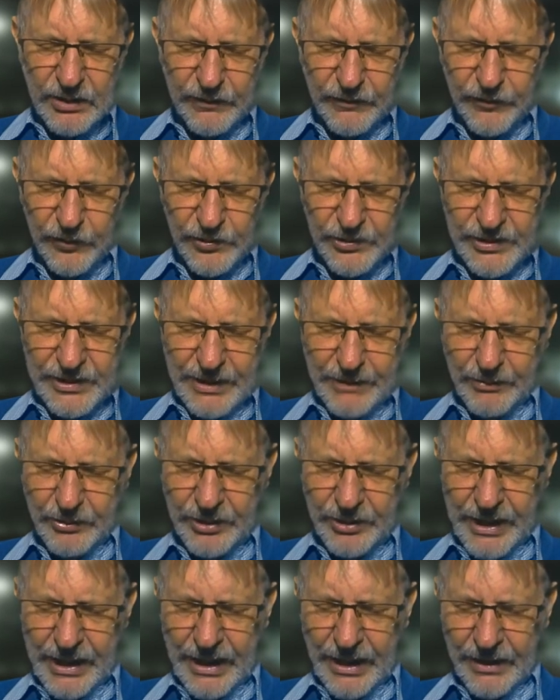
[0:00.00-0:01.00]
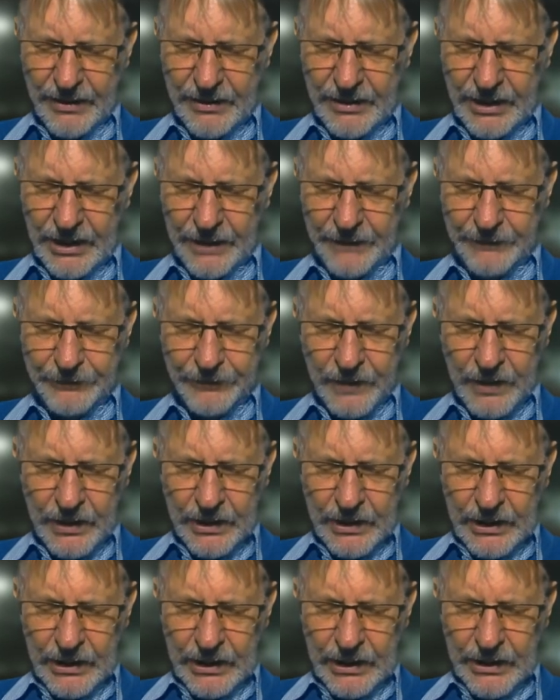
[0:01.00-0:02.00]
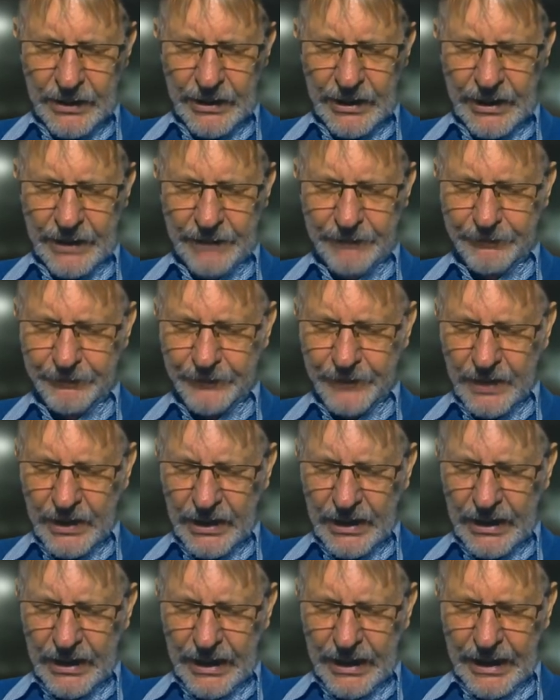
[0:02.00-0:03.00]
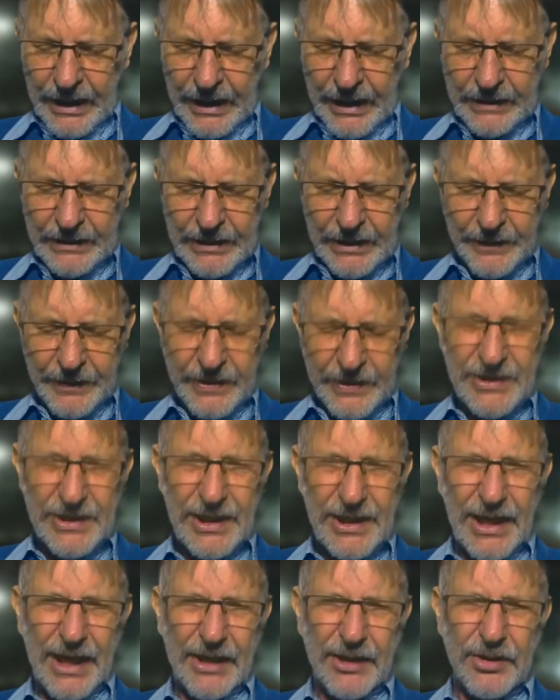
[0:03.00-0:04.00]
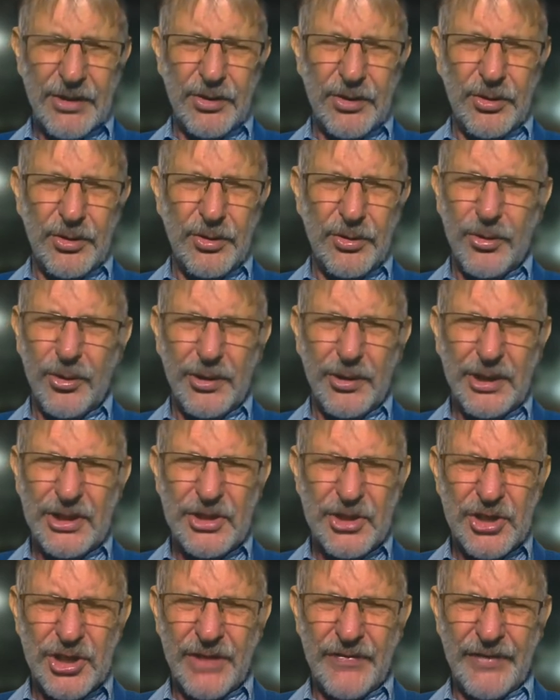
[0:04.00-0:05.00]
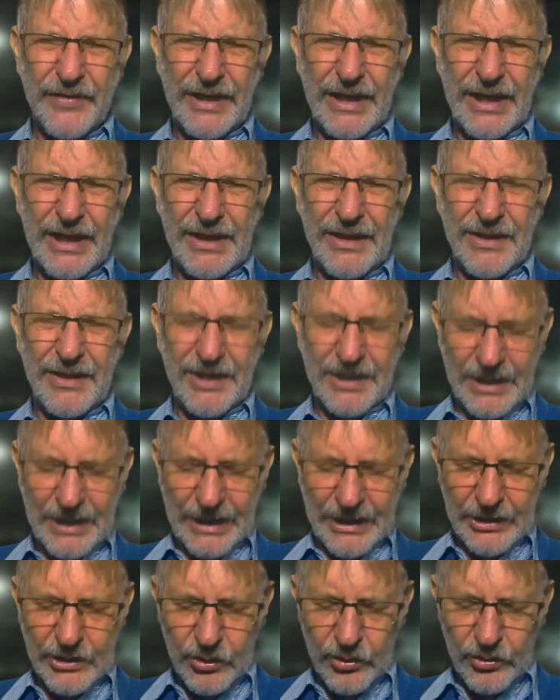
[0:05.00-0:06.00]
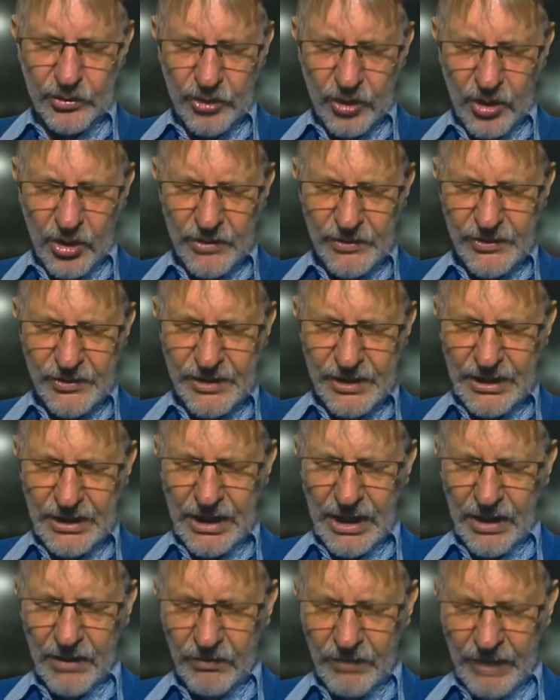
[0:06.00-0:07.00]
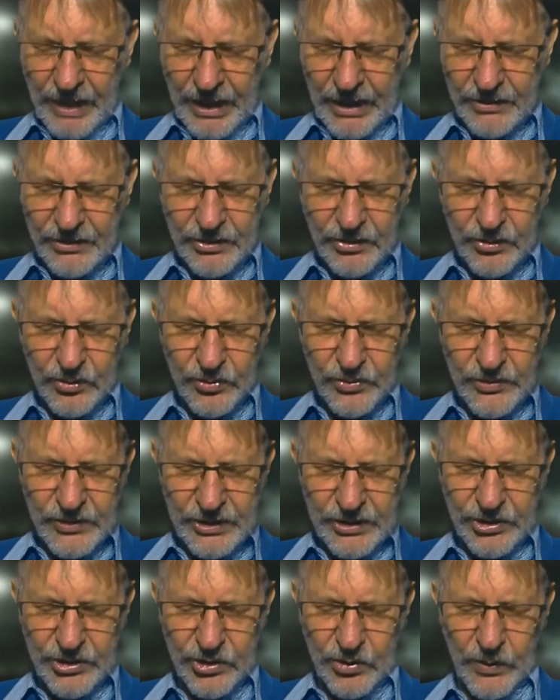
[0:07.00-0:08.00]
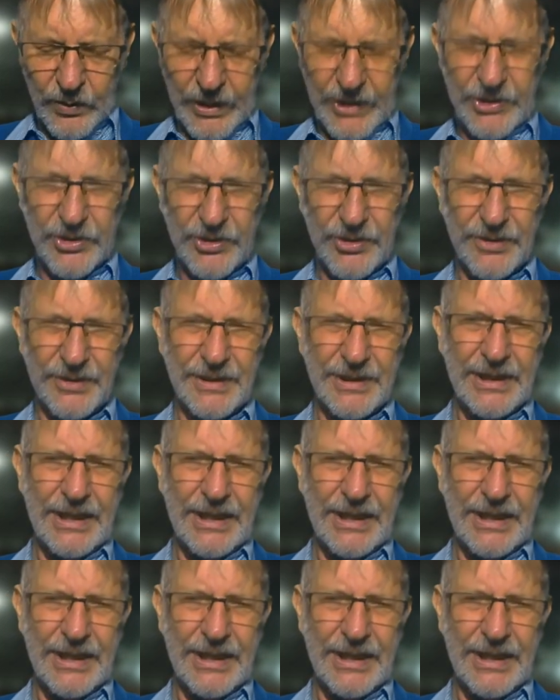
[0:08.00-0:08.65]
for somebody out there, and it's like you're not achieving anything, like you're dancing around your situation.